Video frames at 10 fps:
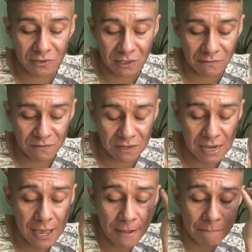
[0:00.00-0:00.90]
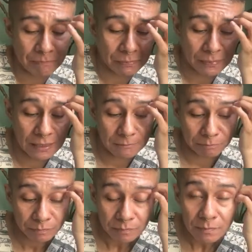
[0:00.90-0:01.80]
of the day,
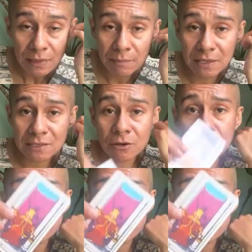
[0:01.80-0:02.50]
because there are